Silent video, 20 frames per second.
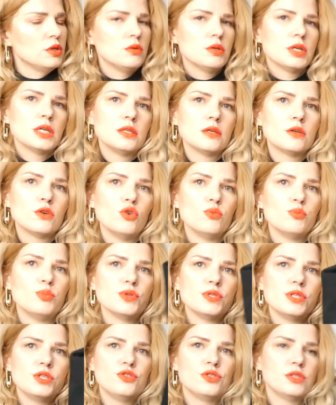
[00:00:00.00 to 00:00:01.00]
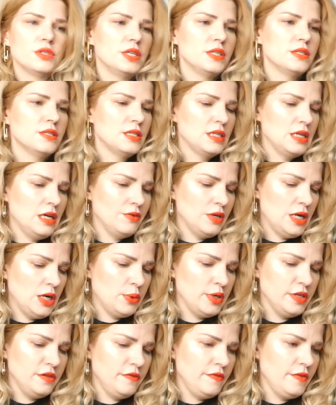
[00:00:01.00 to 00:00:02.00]
look at the composition and stuff,
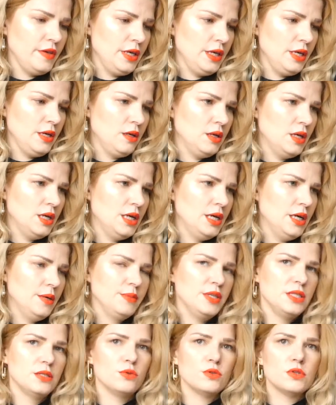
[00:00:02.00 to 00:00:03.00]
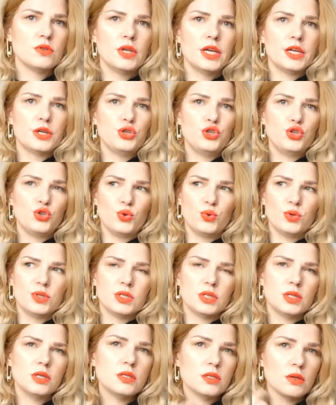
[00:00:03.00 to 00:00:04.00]
how I feel. It's also like a
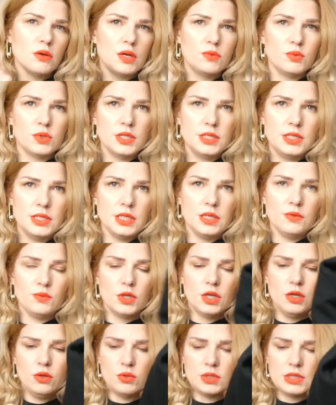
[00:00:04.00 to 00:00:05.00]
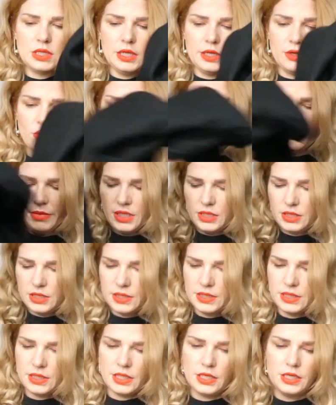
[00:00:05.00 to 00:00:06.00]
shorter, so I want to see what it looks like on me to
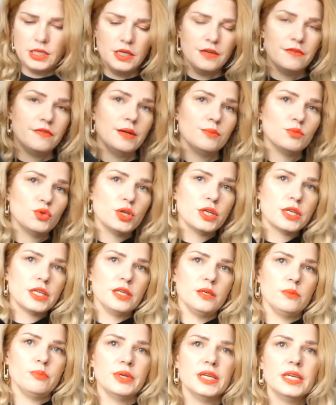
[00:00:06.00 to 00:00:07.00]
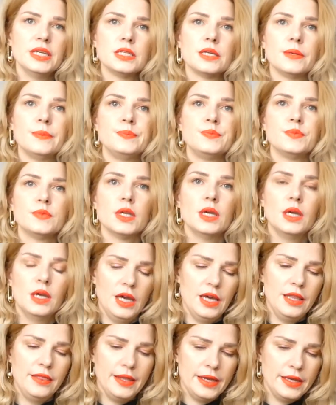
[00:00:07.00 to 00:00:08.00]
see if I'm gonna keep it.
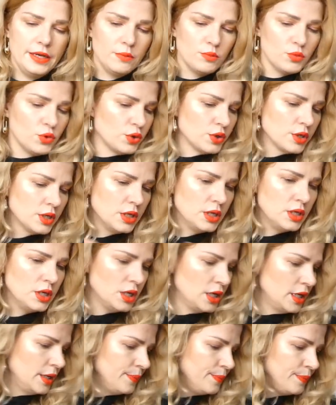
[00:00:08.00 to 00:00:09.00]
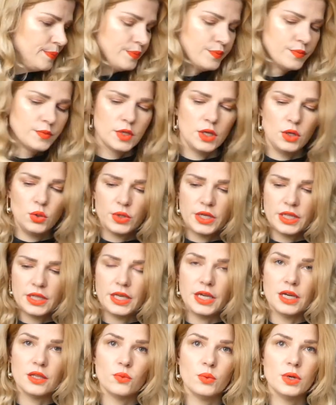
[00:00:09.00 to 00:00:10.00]
And then I'm gonna look at
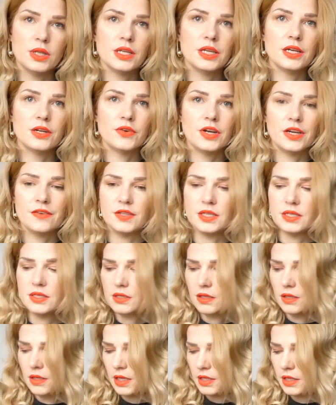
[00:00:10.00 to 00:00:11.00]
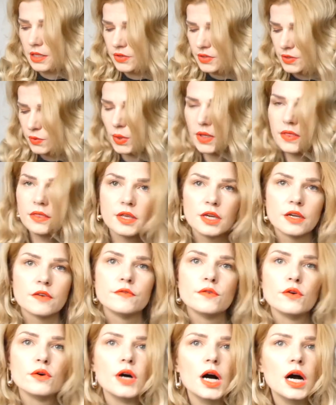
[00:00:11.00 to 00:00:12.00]
the other one that arrived yesterday. There is one thing
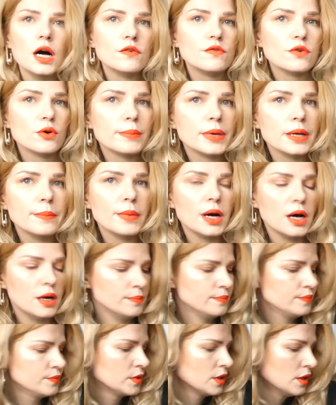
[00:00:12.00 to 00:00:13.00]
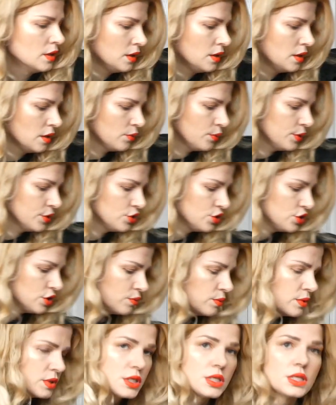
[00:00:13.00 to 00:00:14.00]
for my mom, which she
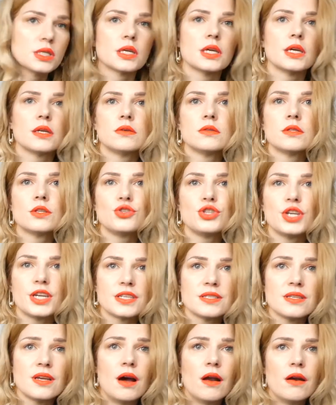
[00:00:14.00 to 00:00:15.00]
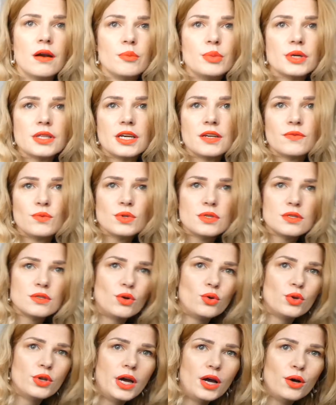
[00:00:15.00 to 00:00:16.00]
wanted to get on the Czech Zara, but that was
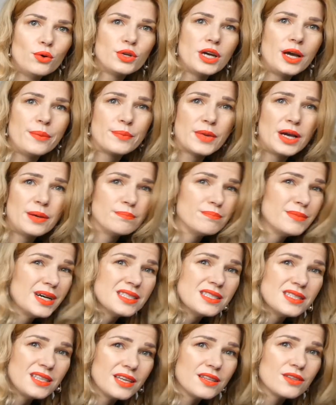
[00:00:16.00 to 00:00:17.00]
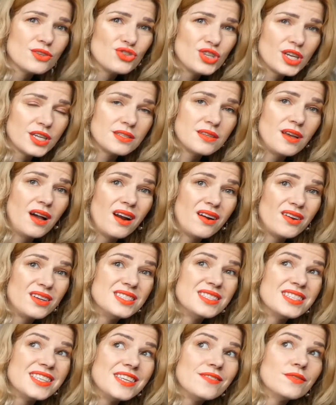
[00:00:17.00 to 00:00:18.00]
sold out. I must say the Czech Zara
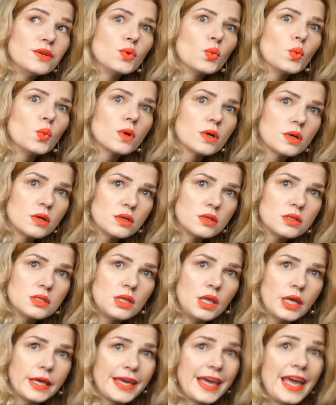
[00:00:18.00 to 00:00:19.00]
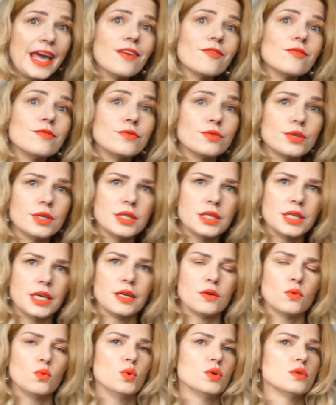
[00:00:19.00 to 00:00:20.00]
is even worse. Like
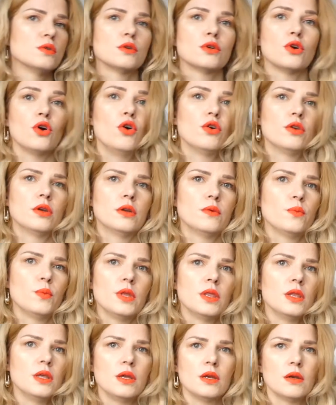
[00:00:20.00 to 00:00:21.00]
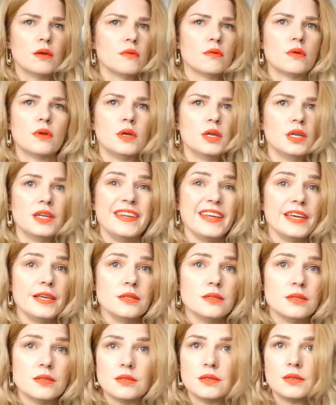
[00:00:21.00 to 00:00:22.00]
everything was gone within
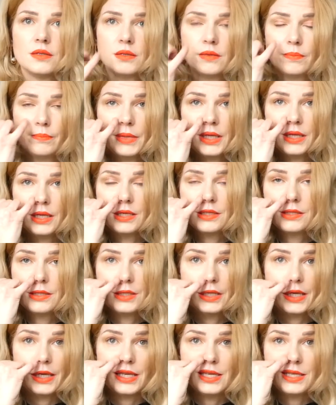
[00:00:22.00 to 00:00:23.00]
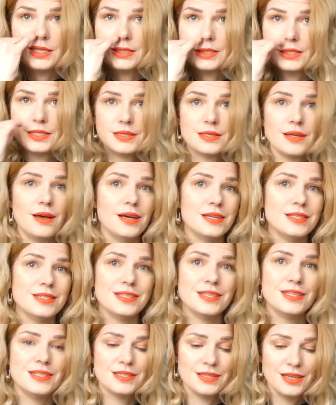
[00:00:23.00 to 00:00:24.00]
days, minutes, days,
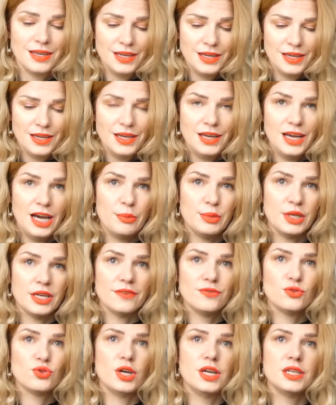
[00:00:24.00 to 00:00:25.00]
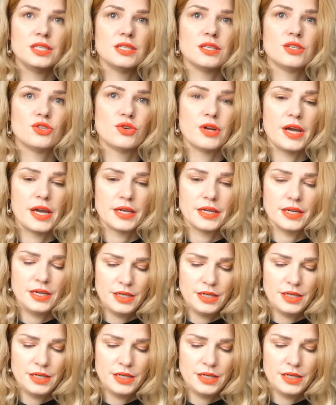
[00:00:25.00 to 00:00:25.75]
sizes. I mean, I tried to track